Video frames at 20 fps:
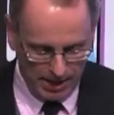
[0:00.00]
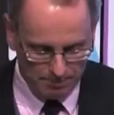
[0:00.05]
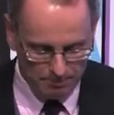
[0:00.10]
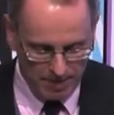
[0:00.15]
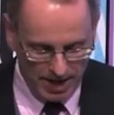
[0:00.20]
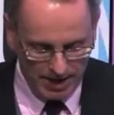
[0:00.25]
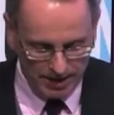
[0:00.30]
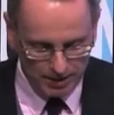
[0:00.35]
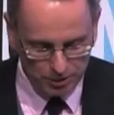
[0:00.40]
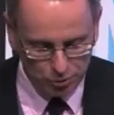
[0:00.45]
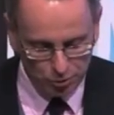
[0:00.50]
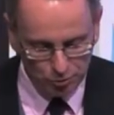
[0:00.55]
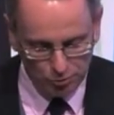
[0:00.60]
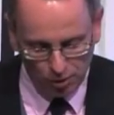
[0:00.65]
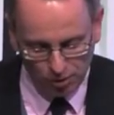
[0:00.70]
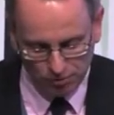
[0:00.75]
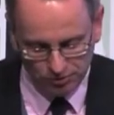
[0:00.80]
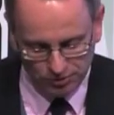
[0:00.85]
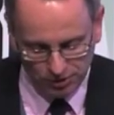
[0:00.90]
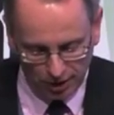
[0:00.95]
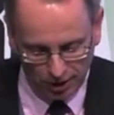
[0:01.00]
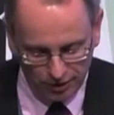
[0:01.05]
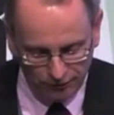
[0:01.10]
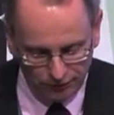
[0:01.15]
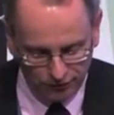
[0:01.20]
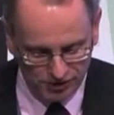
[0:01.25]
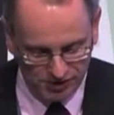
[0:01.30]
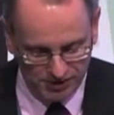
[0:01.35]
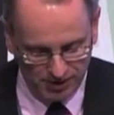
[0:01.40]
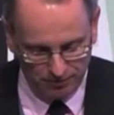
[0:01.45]
A man who won't
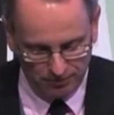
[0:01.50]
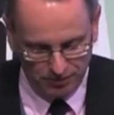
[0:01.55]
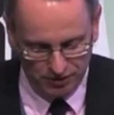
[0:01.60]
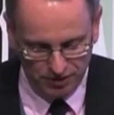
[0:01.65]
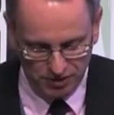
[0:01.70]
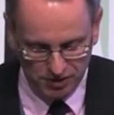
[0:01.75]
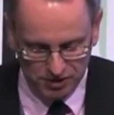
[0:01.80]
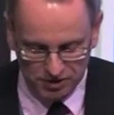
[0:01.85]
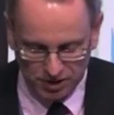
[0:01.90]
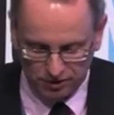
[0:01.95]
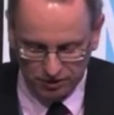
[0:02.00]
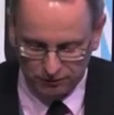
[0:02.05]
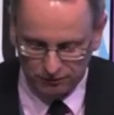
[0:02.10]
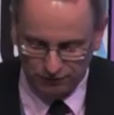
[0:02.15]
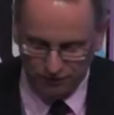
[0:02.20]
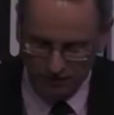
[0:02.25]
die for something is not